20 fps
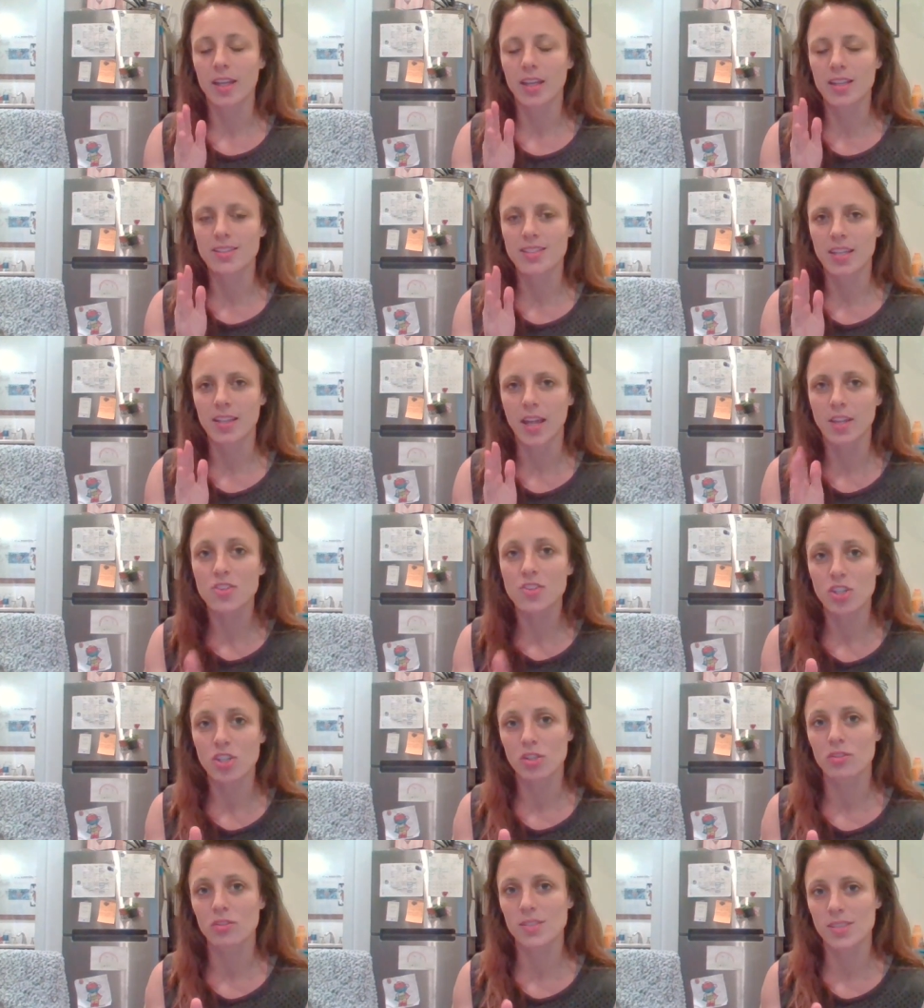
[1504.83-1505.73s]

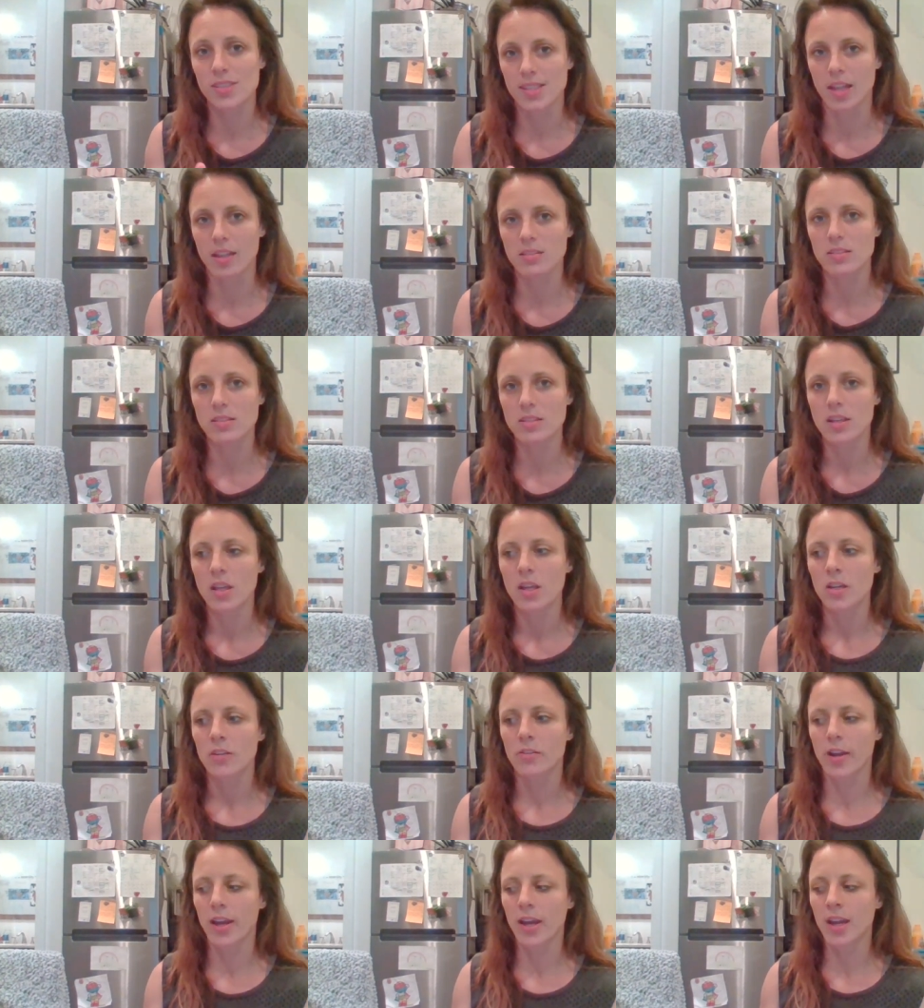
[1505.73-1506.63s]
intentional sense
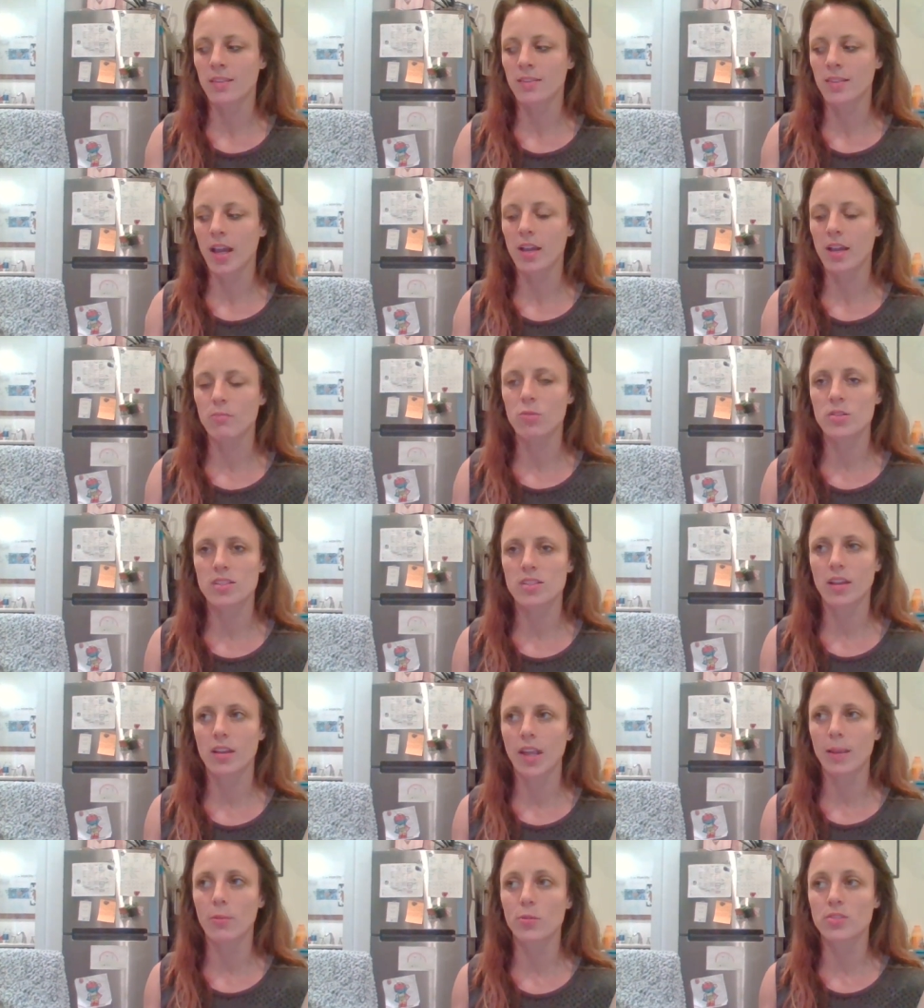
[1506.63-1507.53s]
right and that was
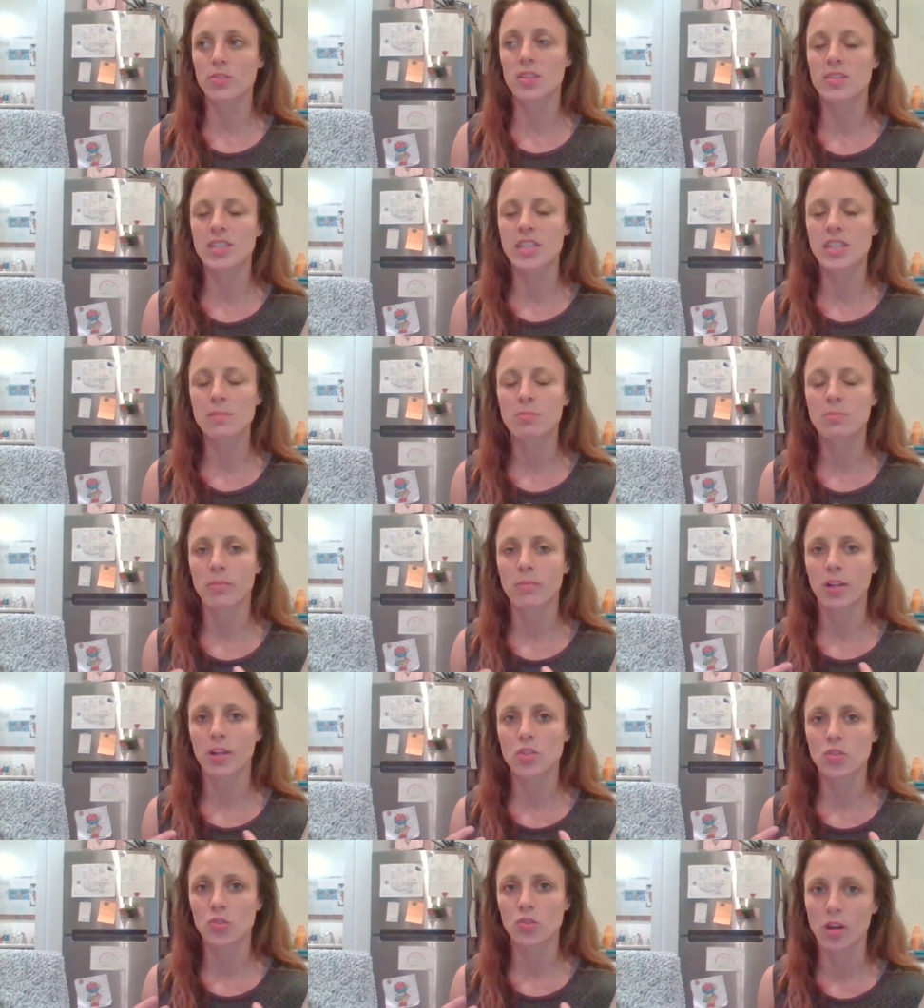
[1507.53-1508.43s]
able to deepen
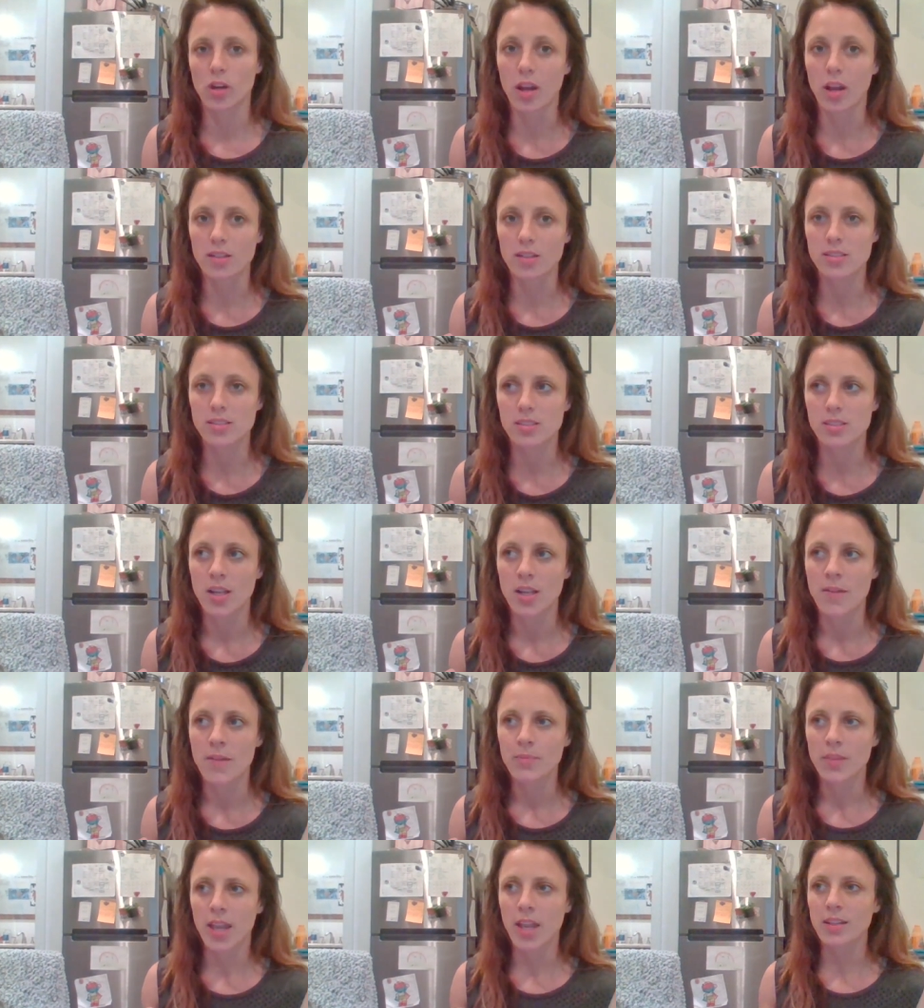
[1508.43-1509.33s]
my trust
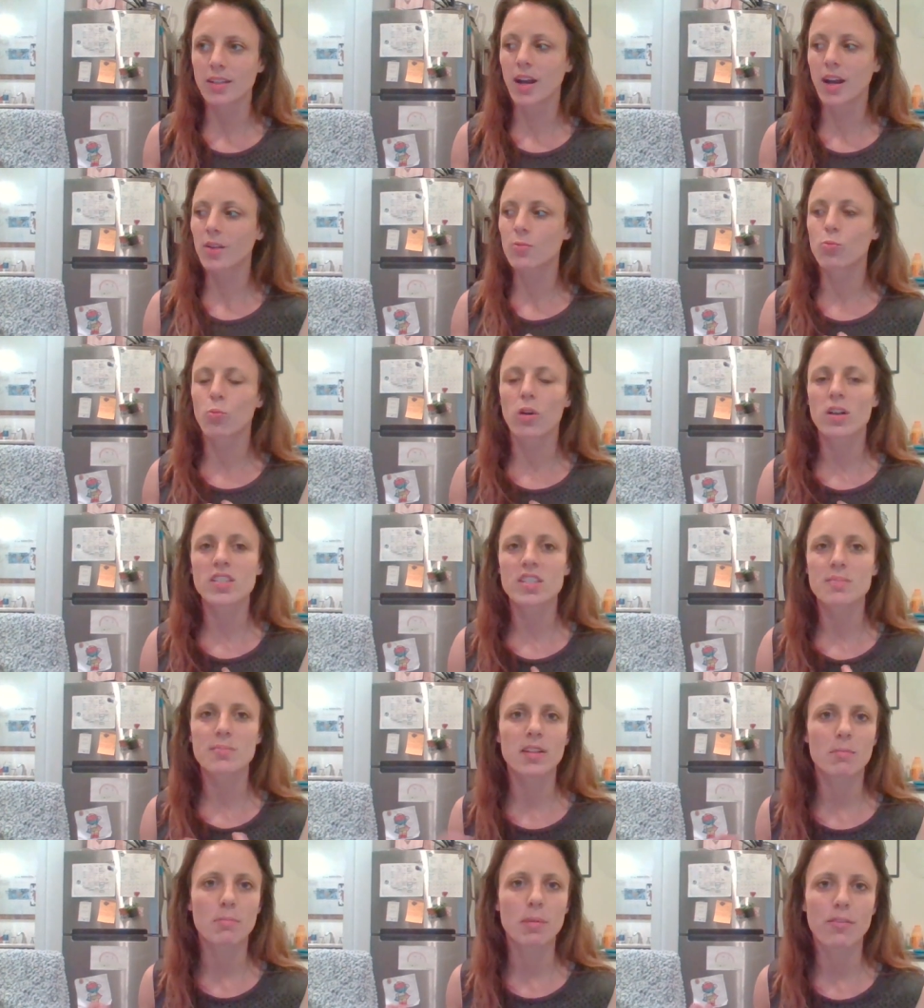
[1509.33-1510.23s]
and God
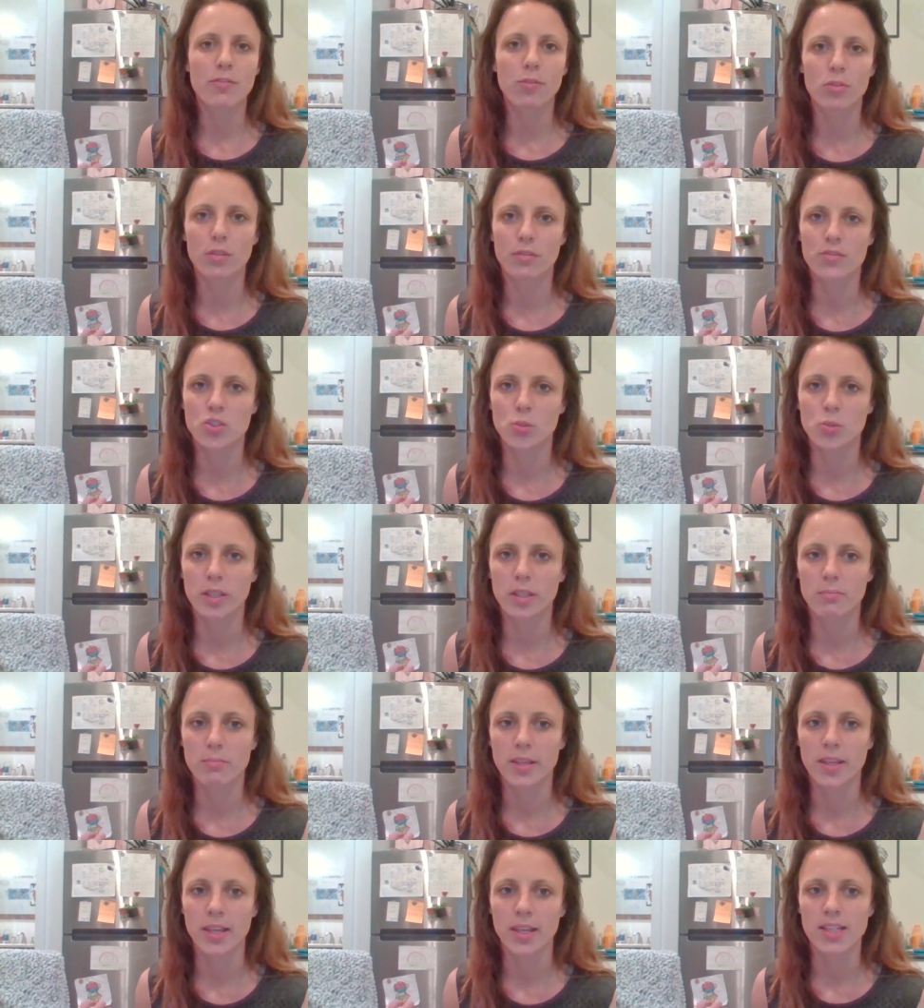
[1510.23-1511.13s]
wants me to be full of joy
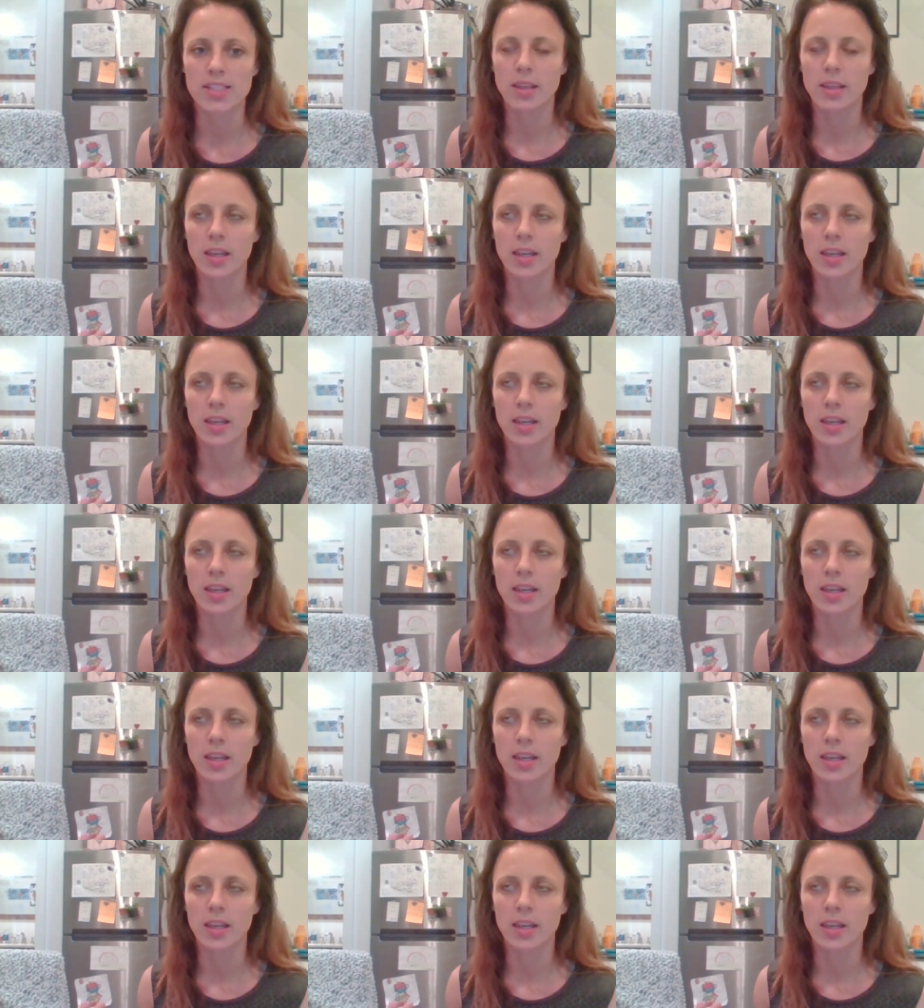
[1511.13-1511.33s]
and peace.